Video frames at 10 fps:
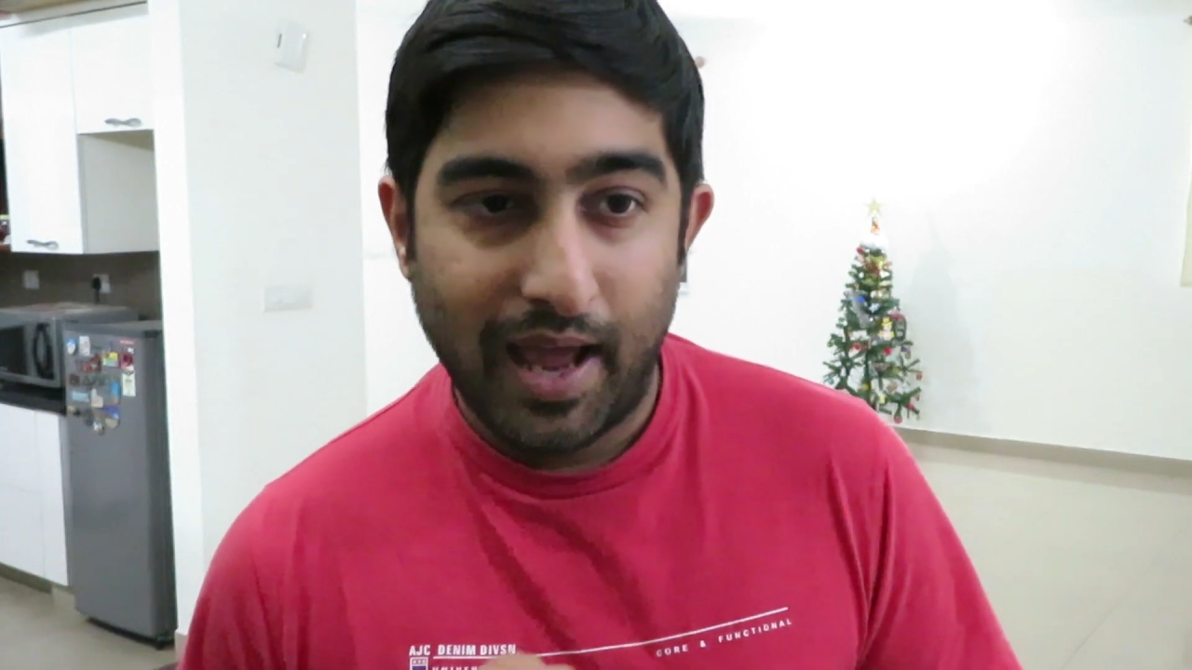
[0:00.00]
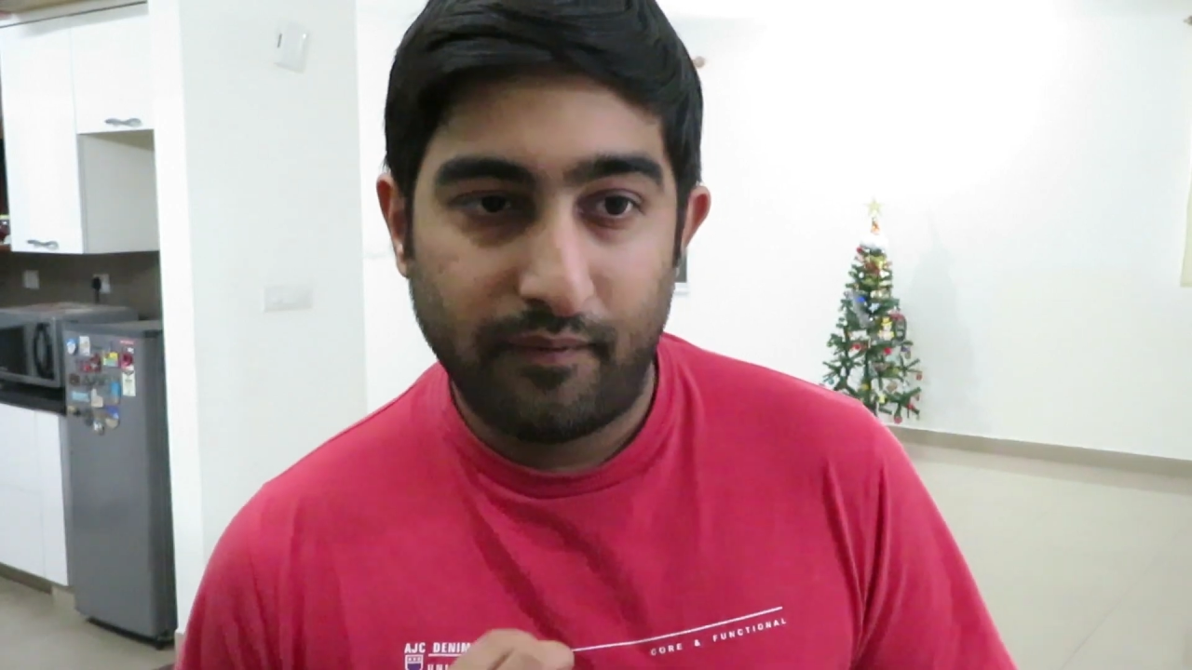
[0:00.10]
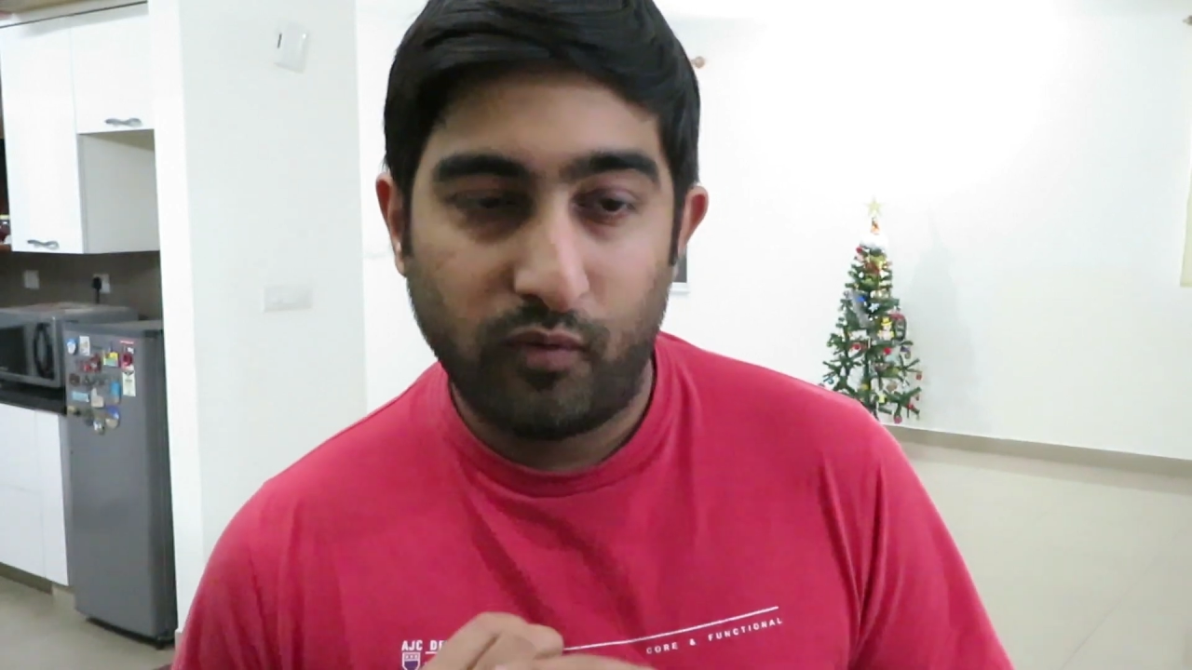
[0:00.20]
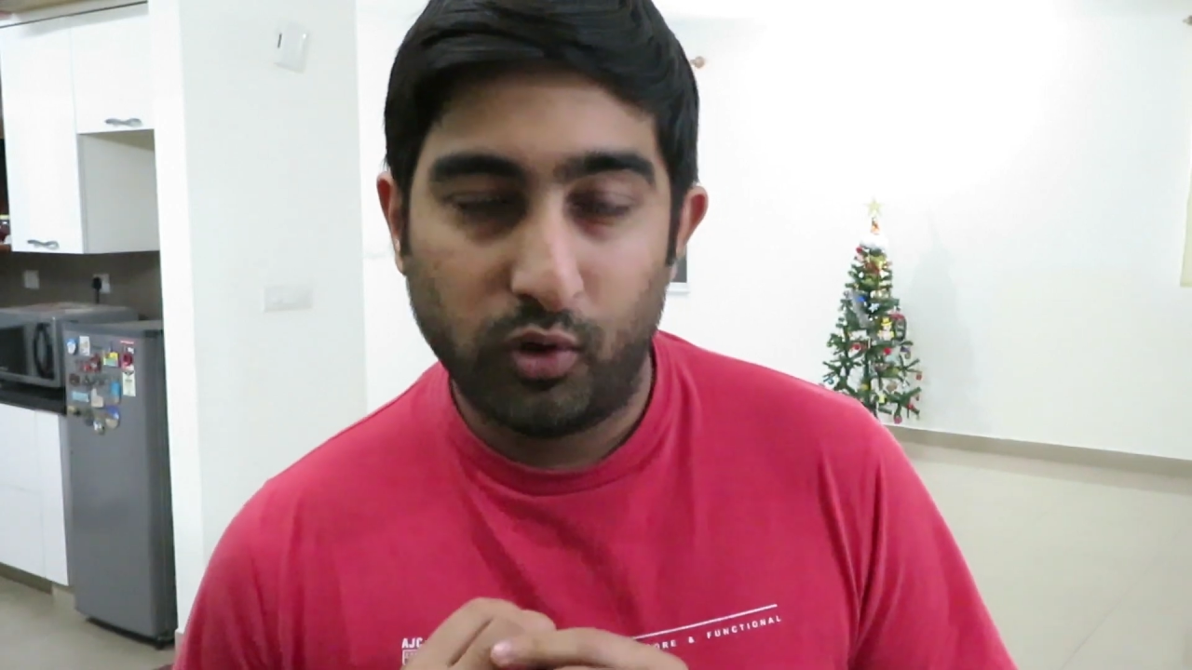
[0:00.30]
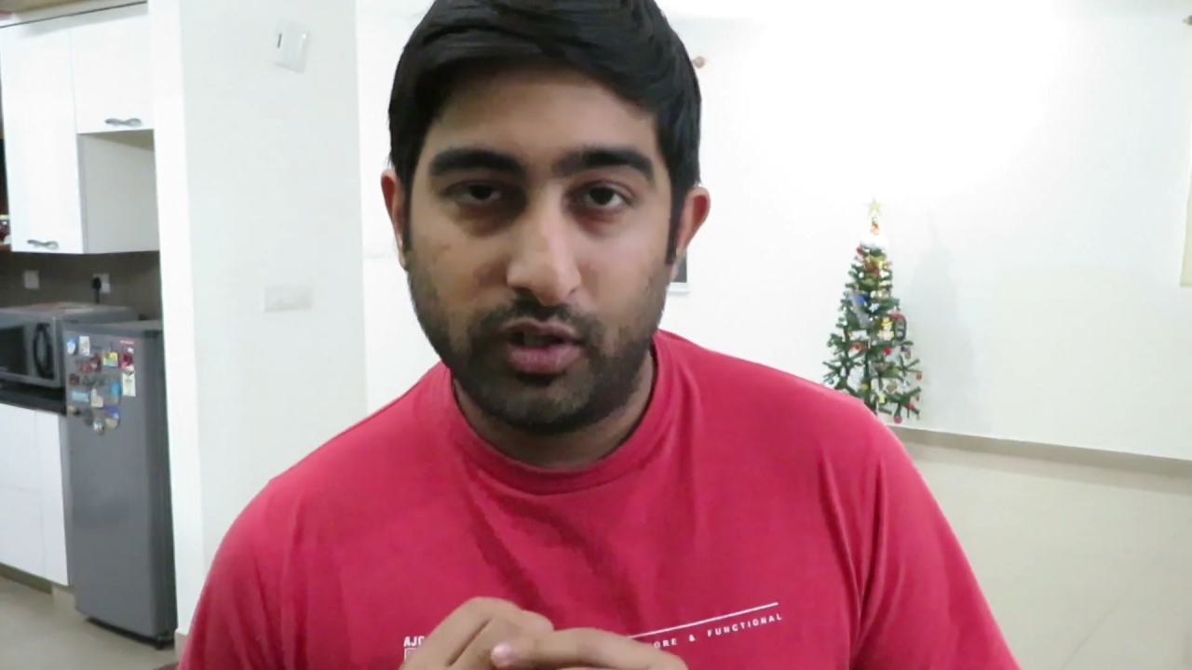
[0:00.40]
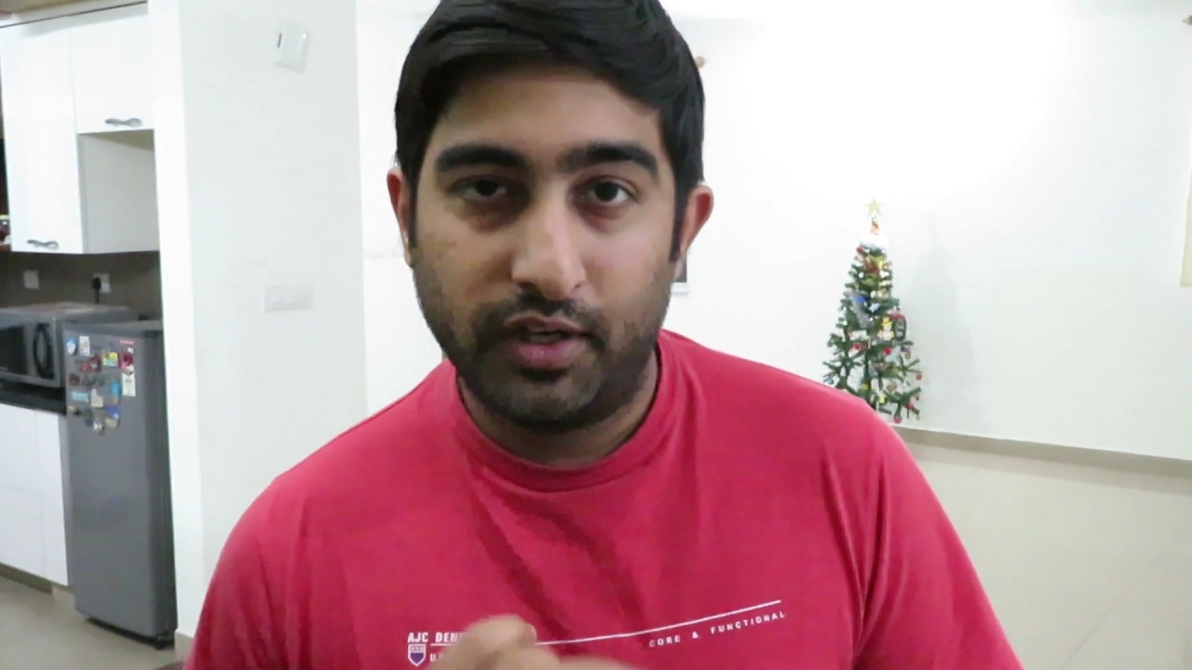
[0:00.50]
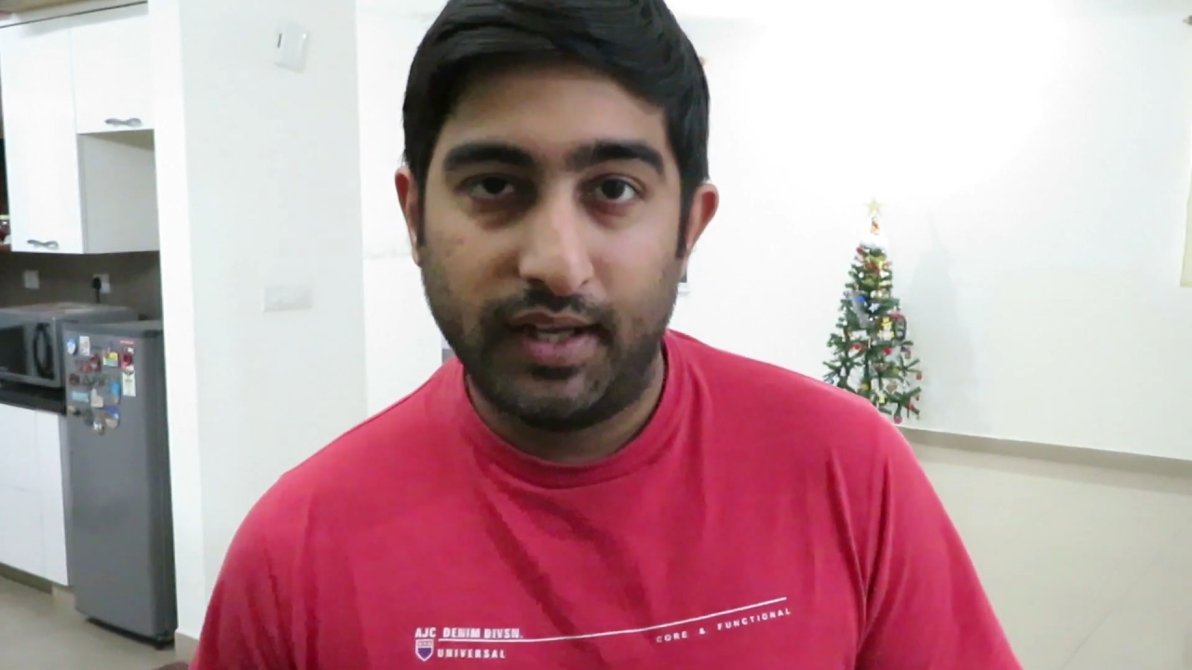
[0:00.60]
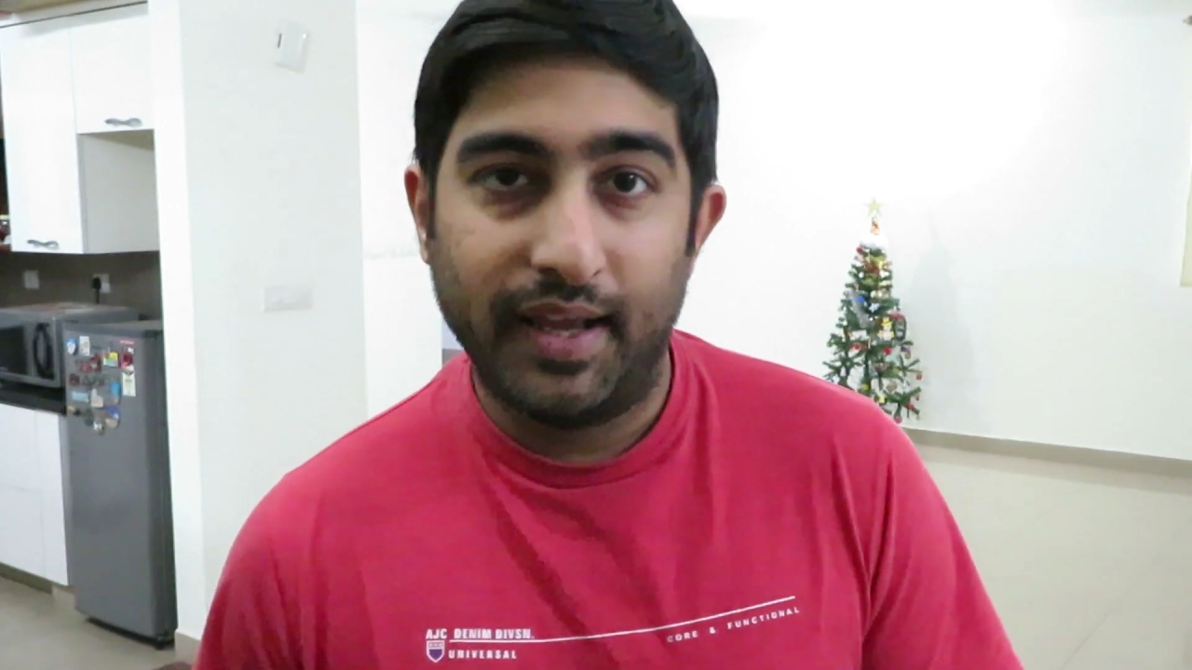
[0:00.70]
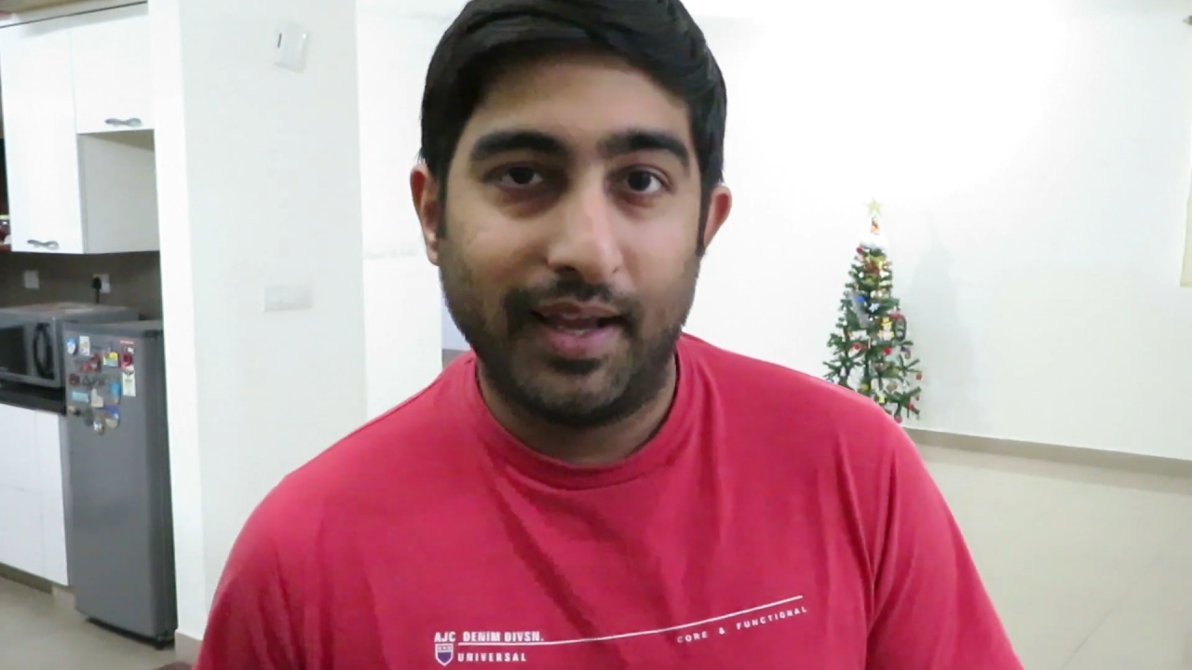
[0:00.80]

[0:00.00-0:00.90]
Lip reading: at 4:30